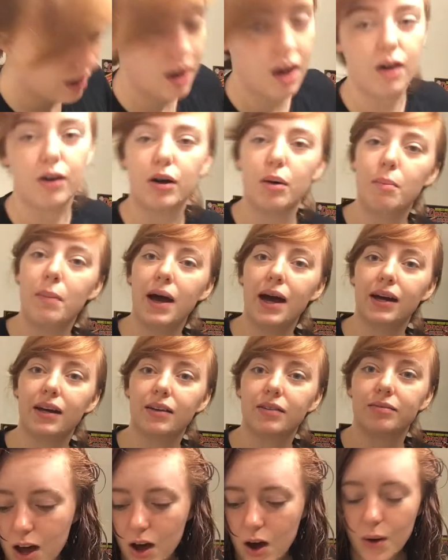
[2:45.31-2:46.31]
I'll come
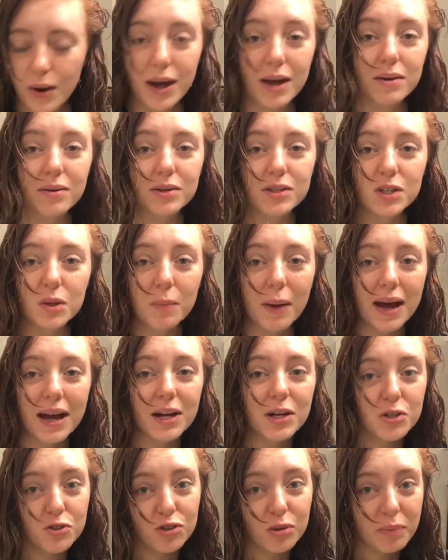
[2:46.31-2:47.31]
back. Okay, so my
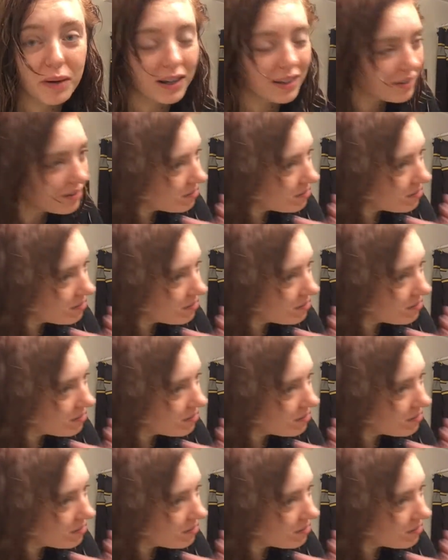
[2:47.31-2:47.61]
hair is dripping.